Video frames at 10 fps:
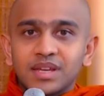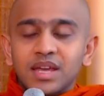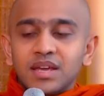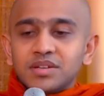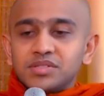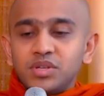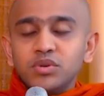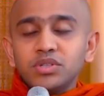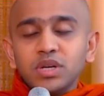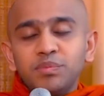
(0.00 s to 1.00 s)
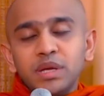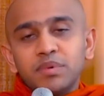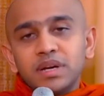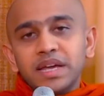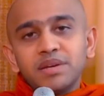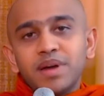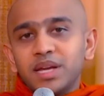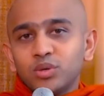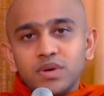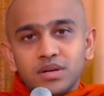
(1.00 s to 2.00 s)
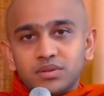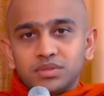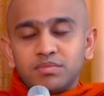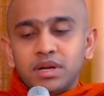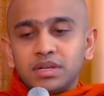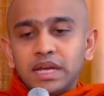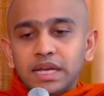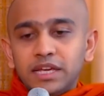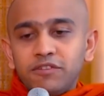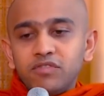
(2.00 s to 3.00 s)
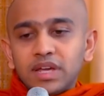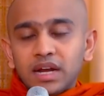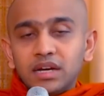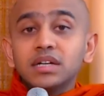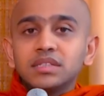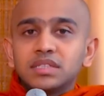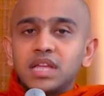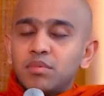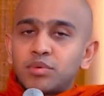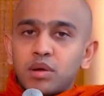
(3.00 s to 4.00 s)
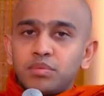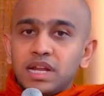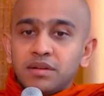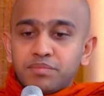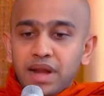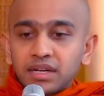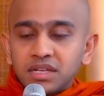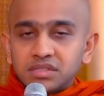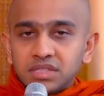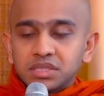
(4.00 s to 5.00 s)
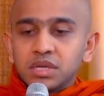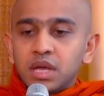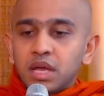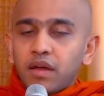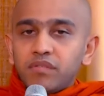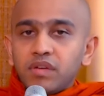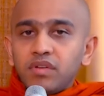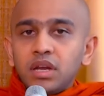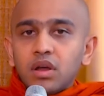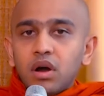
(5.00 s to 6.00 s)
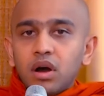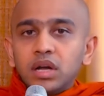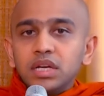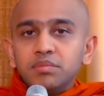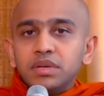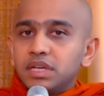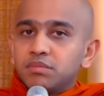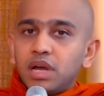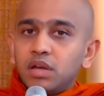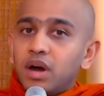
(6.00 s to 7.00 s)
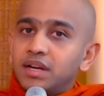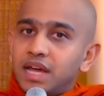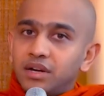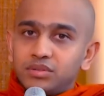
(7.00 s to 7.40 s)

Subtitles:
So usually people are hit by 2 arrows. But if we can learn the Dhamma properly and practice this, we will only be hit by 1 arrow.